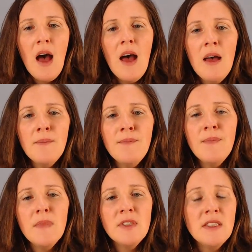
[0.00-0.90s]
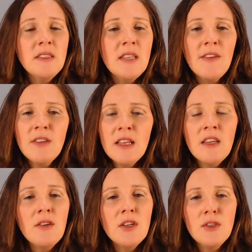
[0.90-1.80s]
Definitely
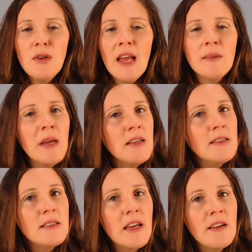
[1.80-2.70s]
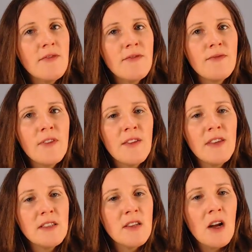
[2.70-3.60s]
you can do enemas if
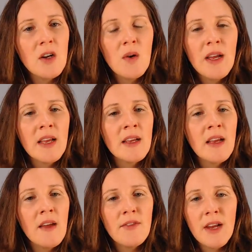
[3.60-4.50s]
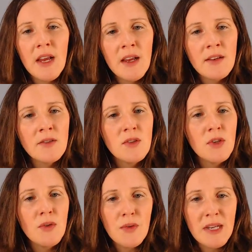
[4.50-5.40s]
he's not going every
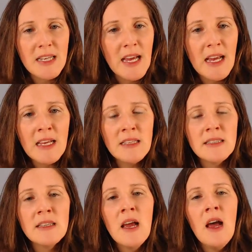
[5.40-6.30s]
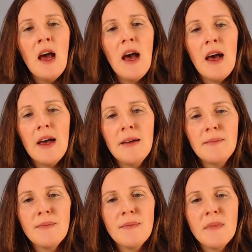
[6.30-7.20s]
2-3 days.
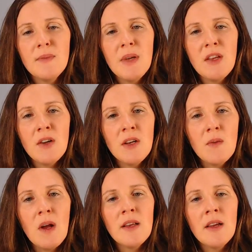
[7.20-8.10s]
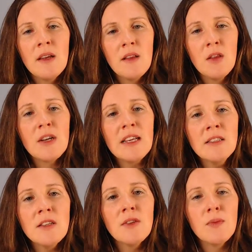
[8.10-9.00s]
But you're going to want to look
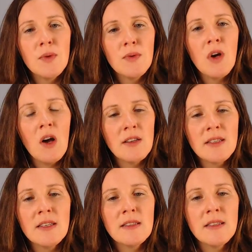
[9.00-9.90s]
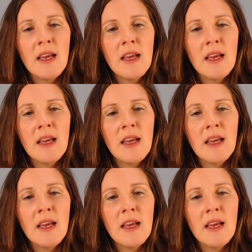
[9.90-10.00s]
into the root causes.